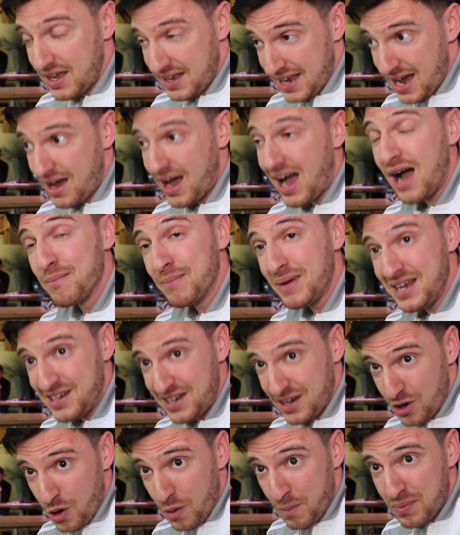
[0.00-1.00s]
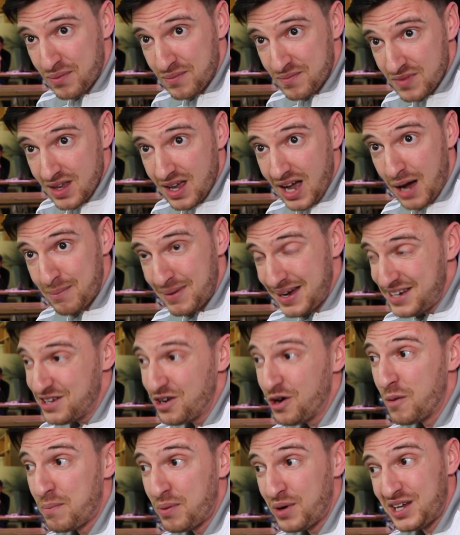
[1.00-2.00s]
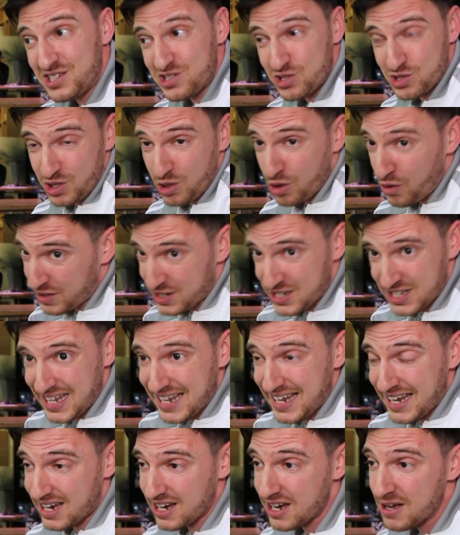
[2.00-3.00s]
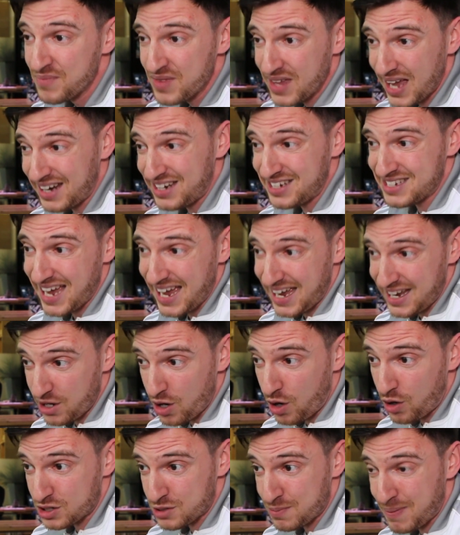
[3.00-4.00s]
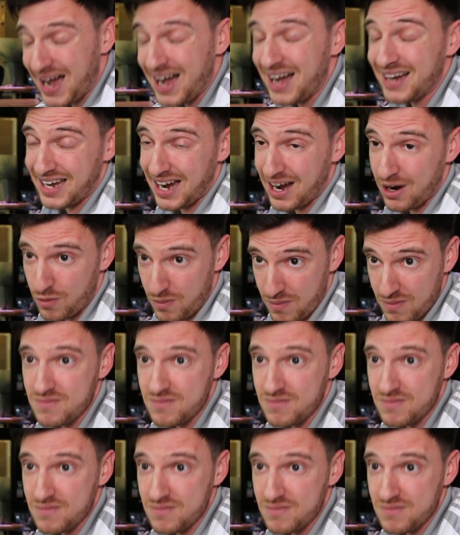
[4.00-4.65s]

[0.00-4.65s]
Yeah, I made it up. I made it up, but he's just another slink and he's getting knocked spark out.